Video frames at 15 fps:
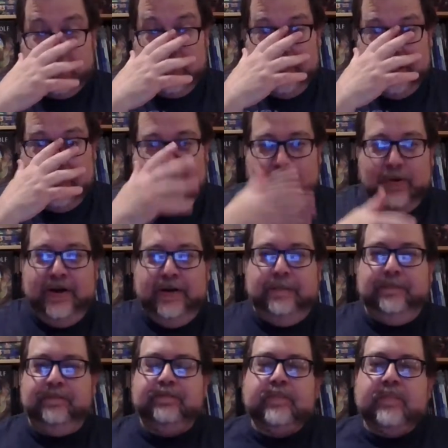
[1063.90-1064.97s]
Carbonated water.
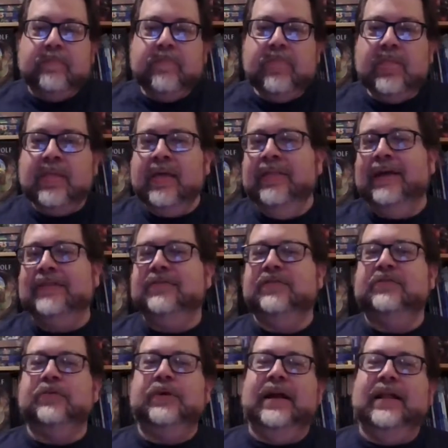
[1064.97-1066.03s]
That's the
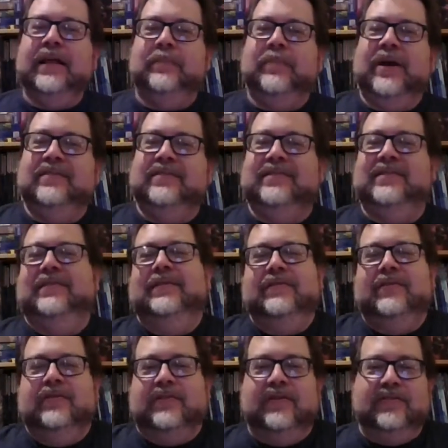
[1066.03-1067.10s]
story I like best,
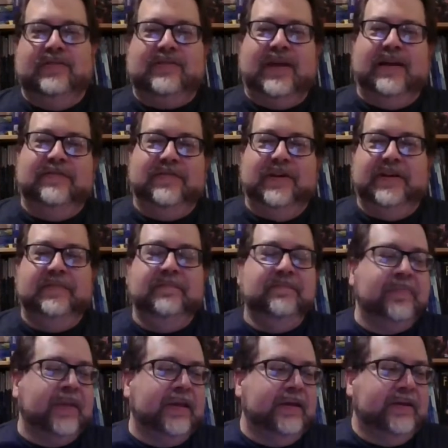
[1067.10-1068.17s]
just because it's kind of fun.
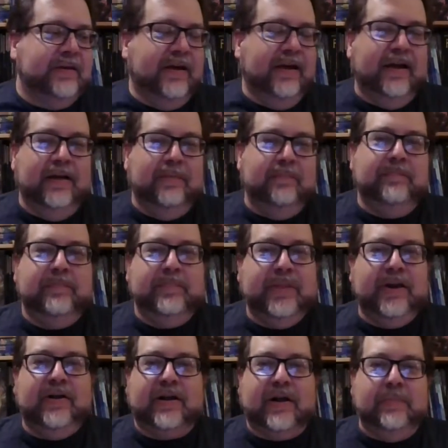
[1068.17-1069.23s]

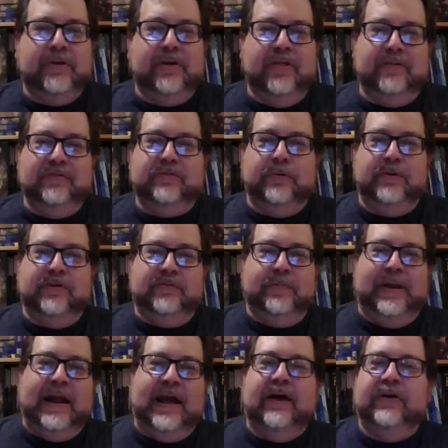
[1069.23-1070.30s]
There are a couple other stories
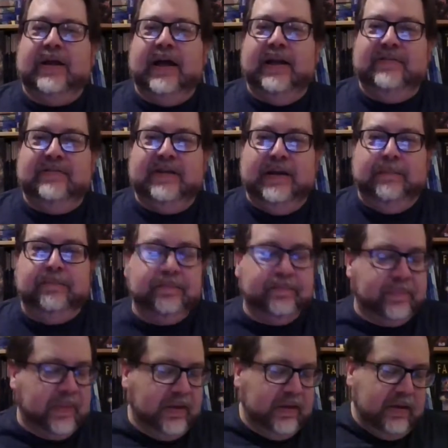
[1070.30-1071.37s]
about how it got its name.
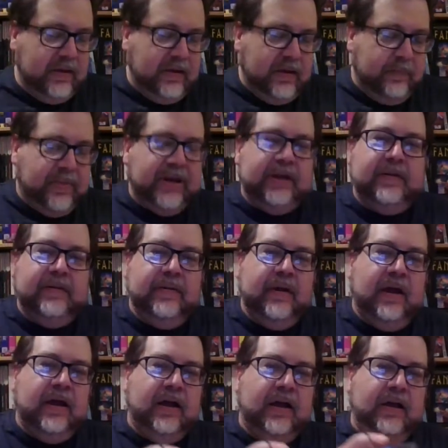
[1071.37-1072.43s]
But,
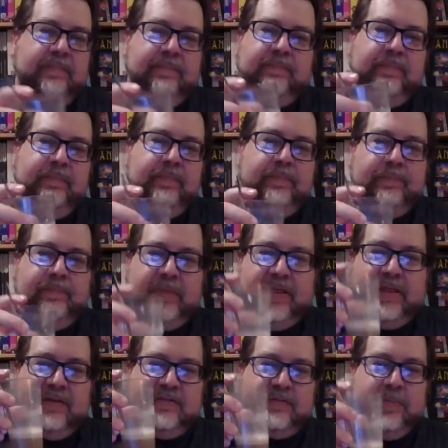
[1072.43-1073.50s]
be
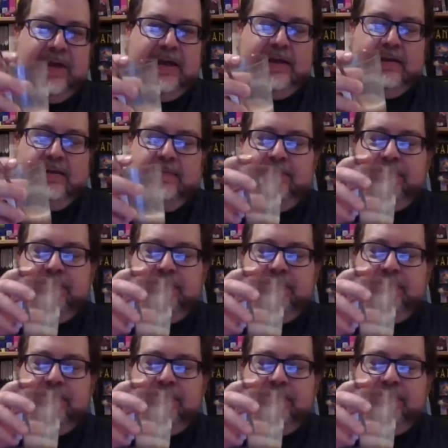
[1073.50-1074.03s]
that as it may,